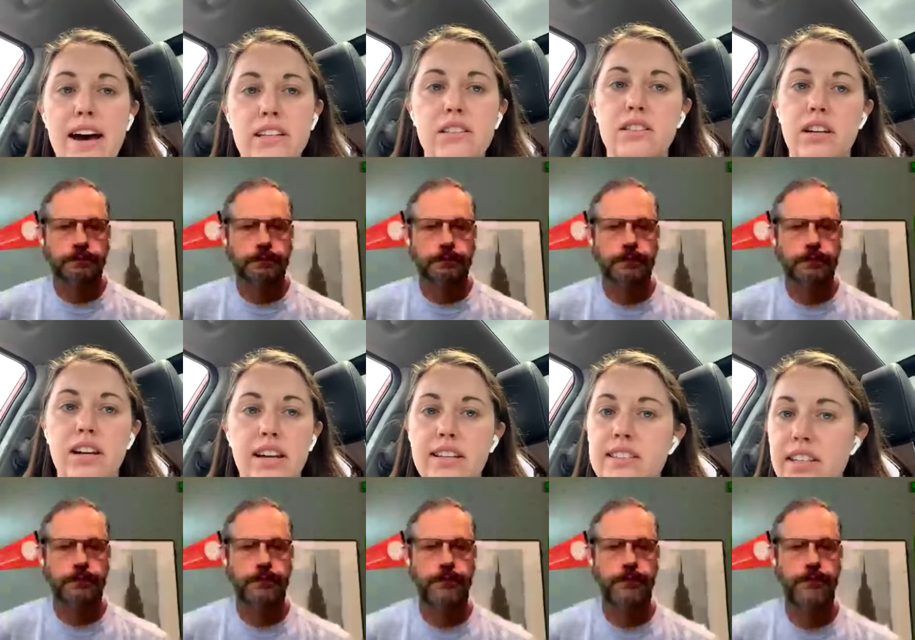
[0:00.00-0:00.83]
Speaker 1: like
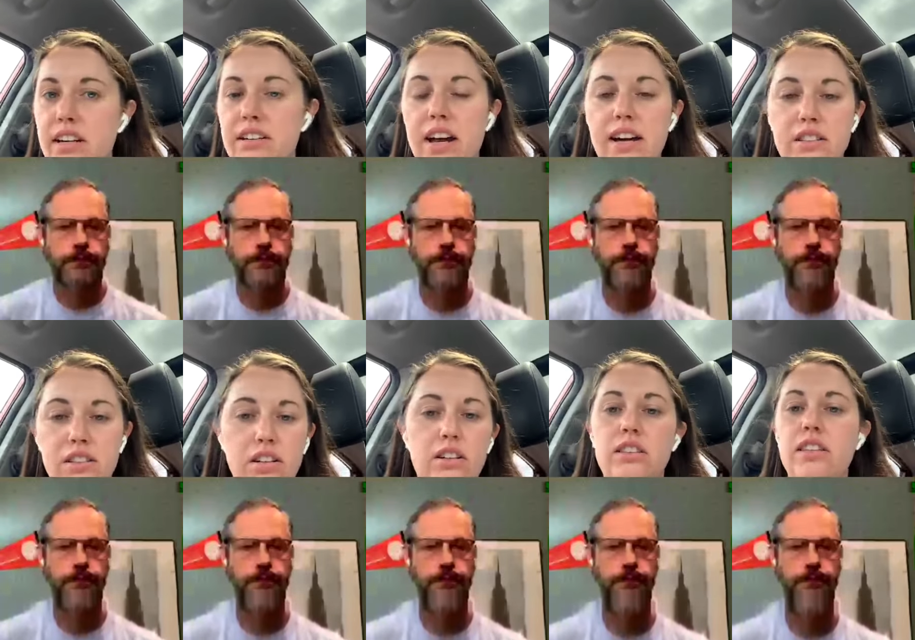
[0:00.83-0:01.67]
masks and hand
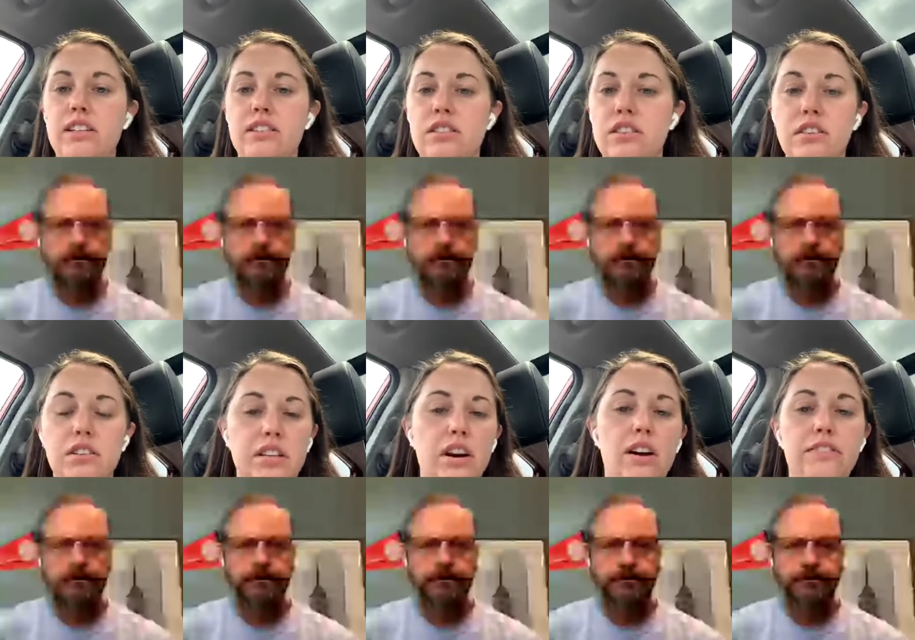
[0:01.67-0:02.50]
sanitizer and
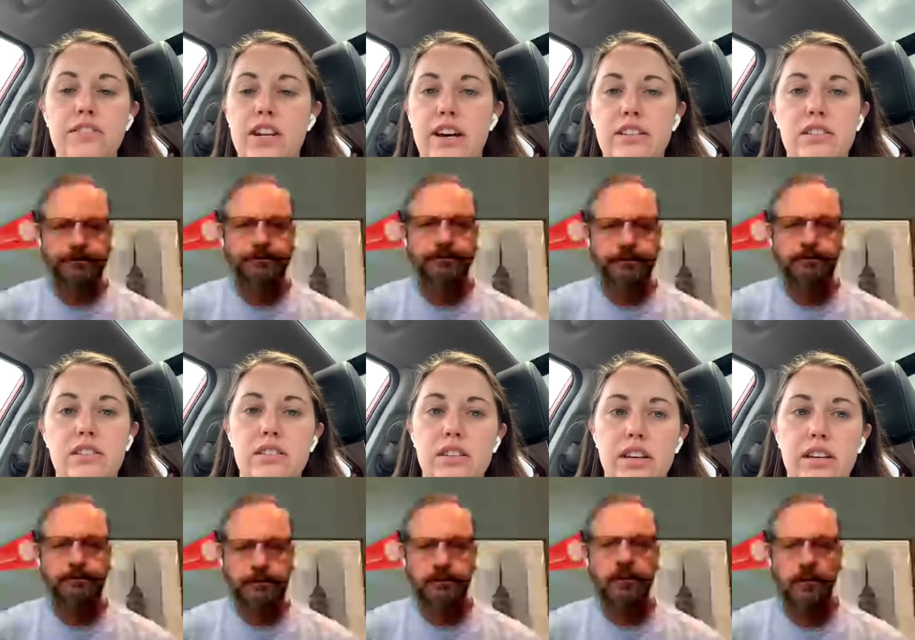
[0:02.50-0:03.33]
things to clean off
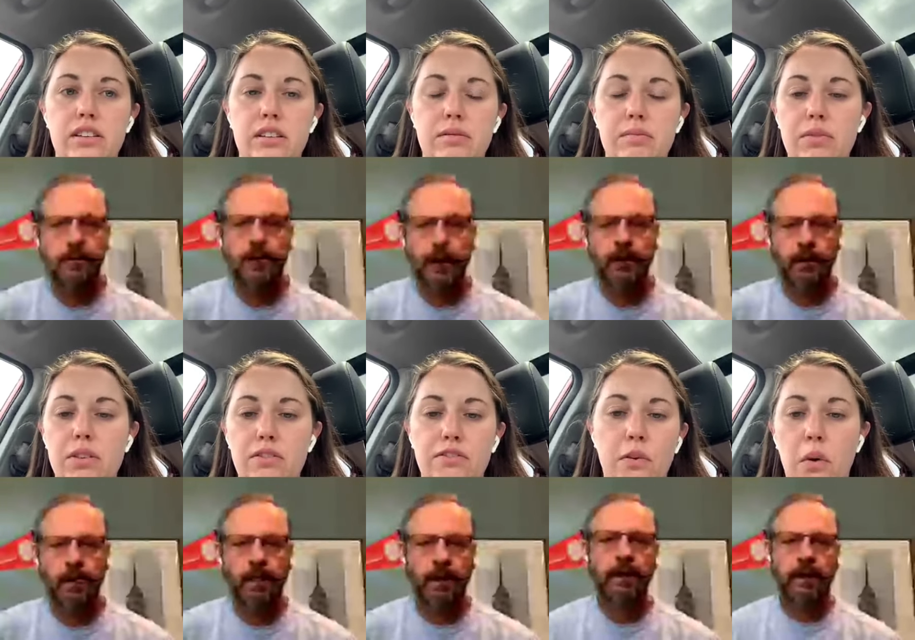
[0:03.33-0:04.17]
desks like
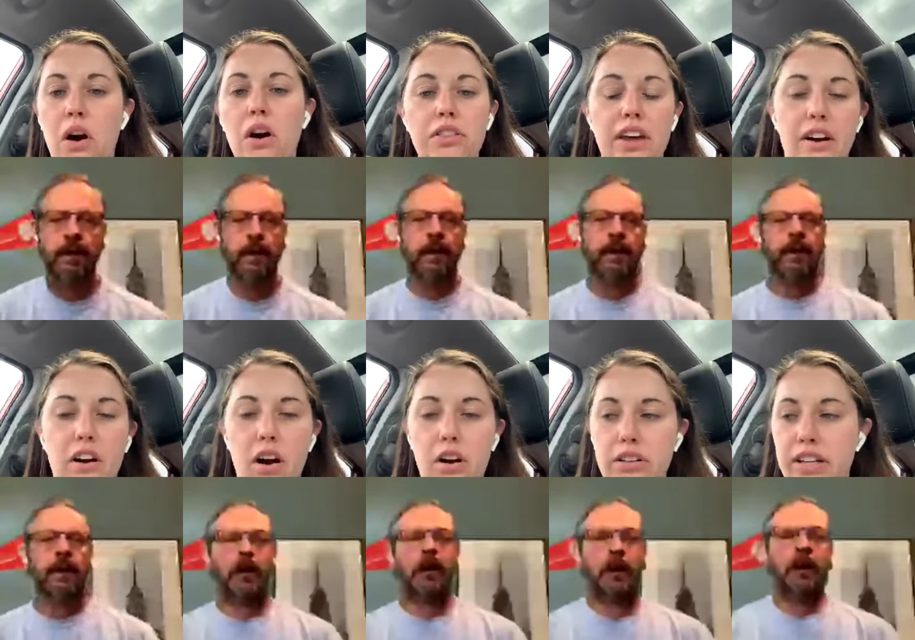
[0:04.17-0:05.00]
for
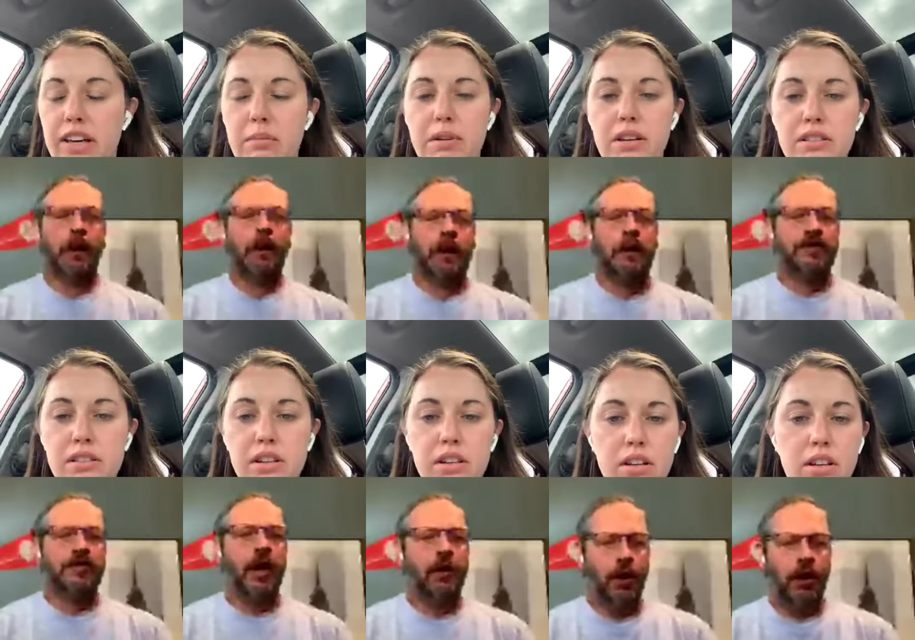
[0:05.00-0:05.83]
all that are on
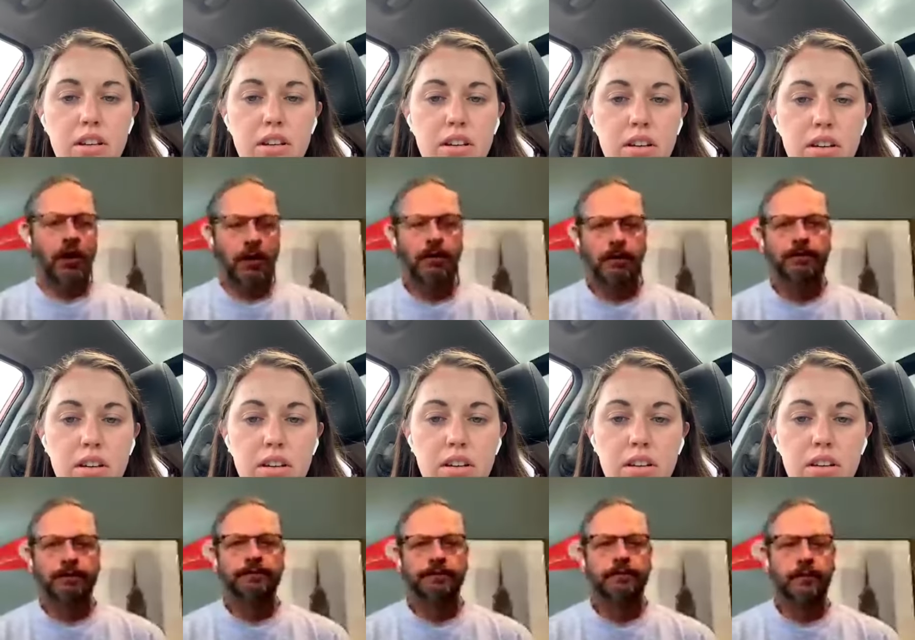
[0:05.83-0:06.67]
campus?
Speaker 2: So
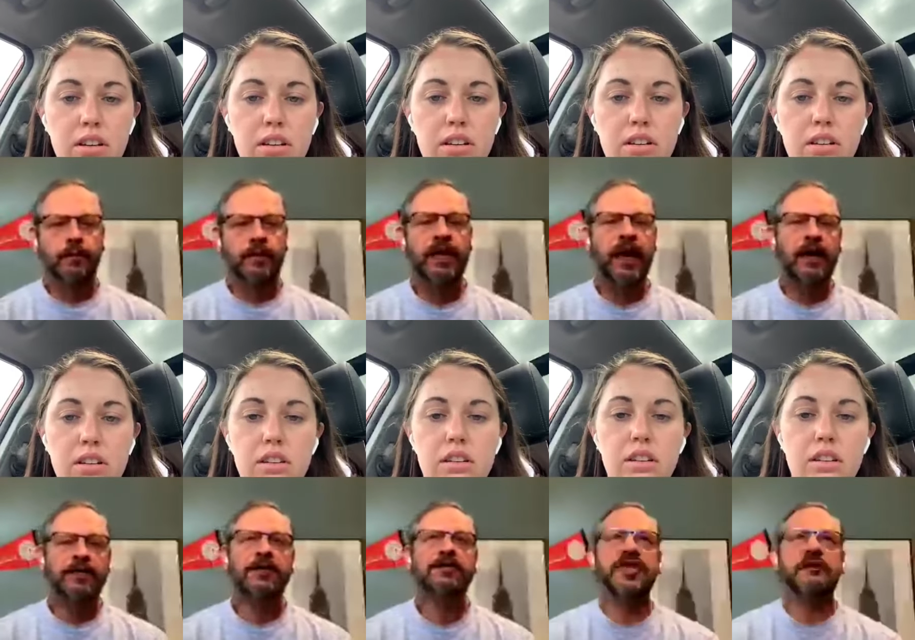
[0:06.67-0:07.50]

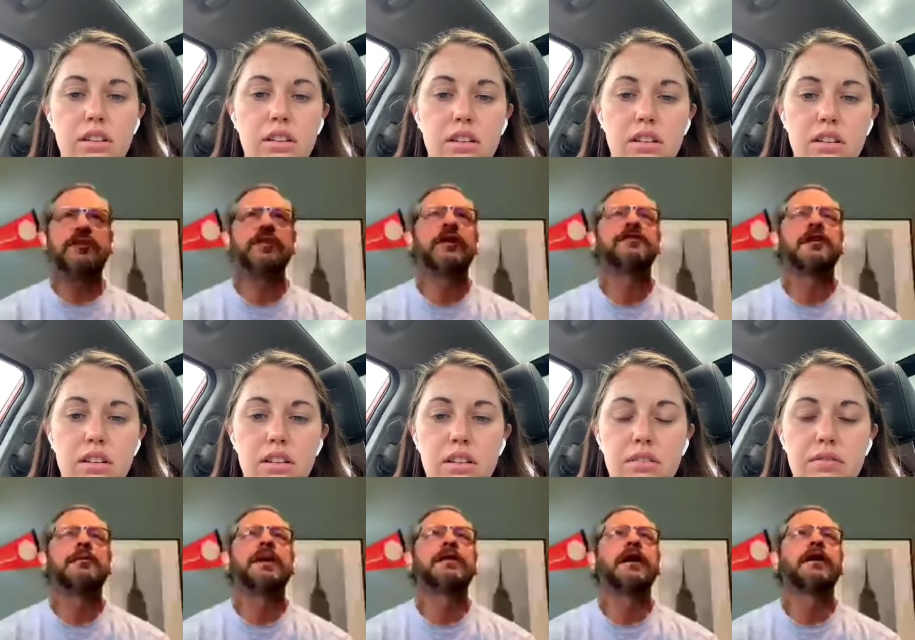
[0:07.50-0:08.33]
yeah, so
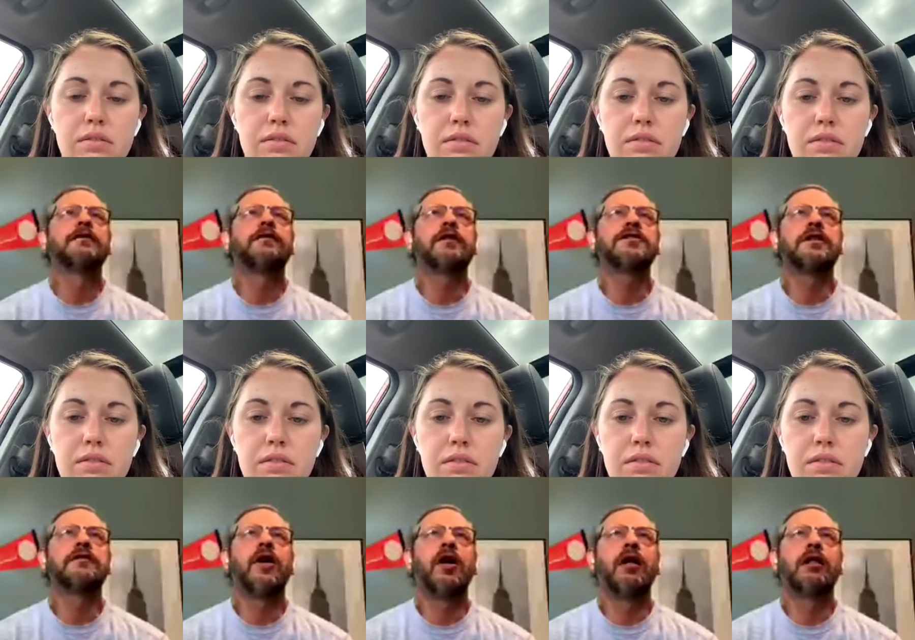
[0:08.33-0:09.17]
several things are being done.
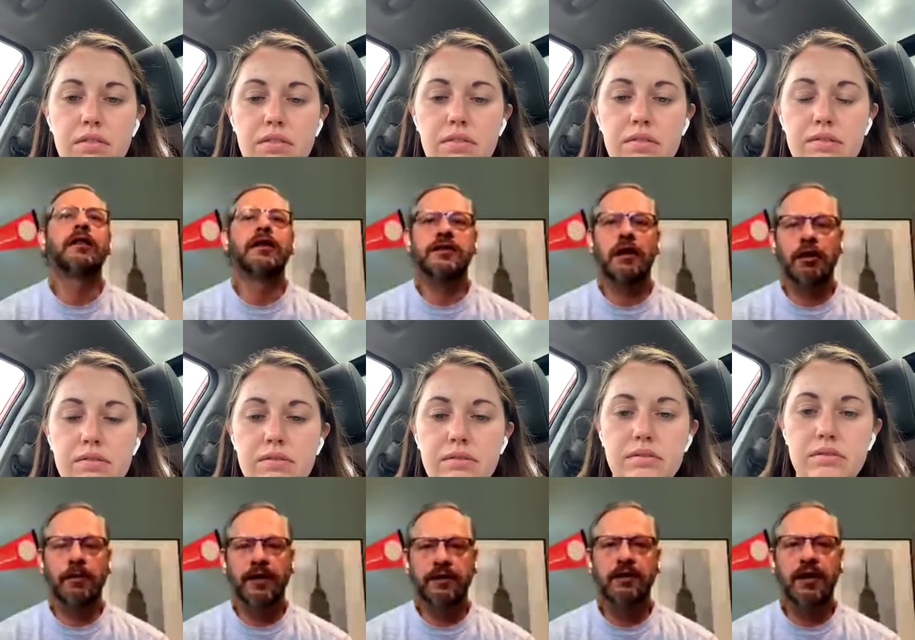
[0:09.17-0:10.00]
First of all,
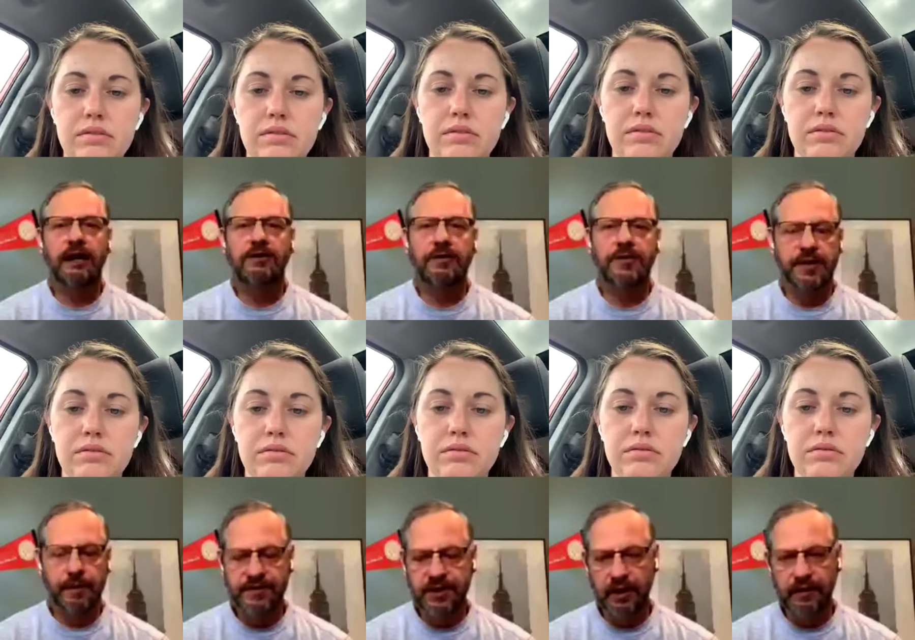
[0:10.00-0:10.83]
let's talk about the
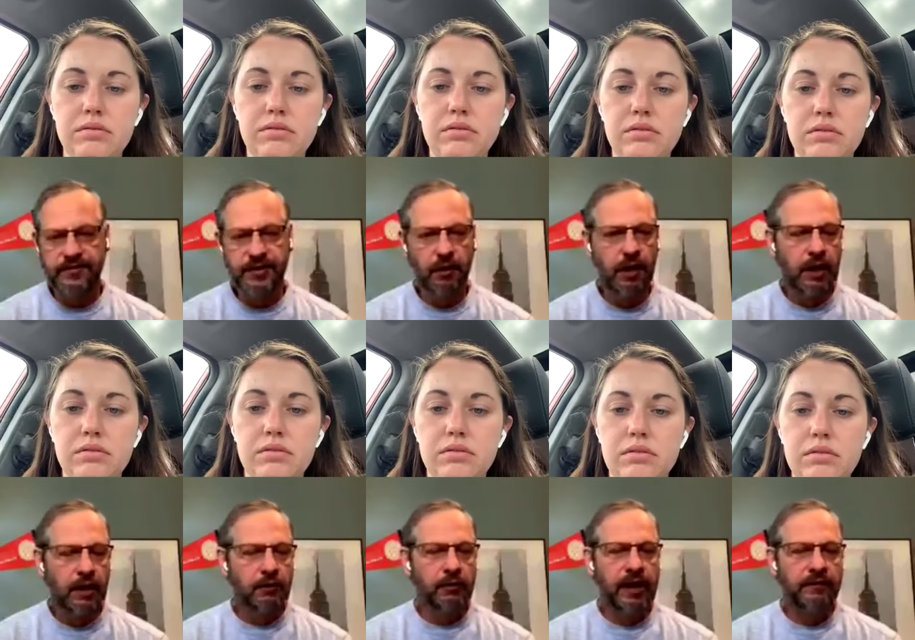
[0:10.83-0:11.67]
classrooms themselves.
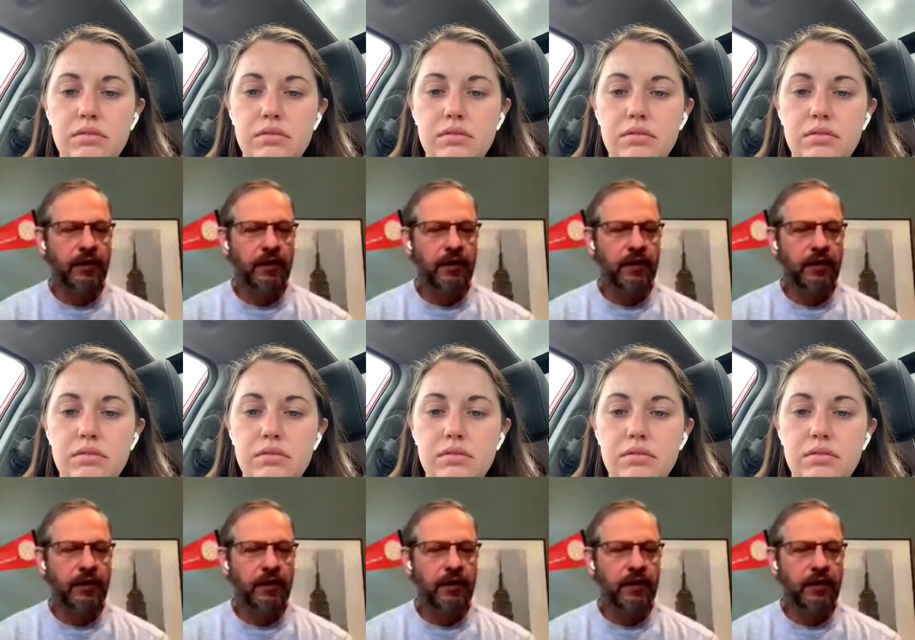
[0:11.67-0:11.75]
So